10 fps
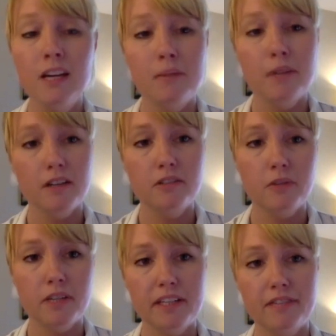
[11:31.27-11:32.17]
But I also
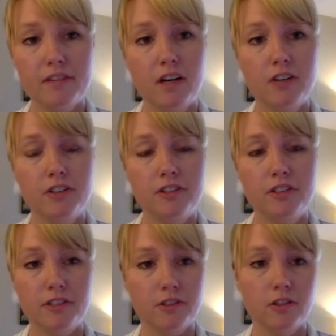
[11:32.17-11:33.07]
want to give caution to
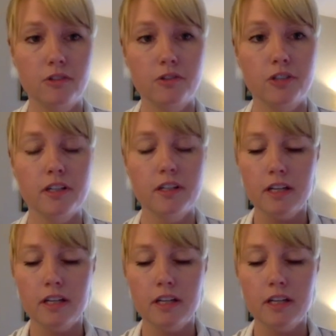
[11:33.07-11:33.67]
disclosure.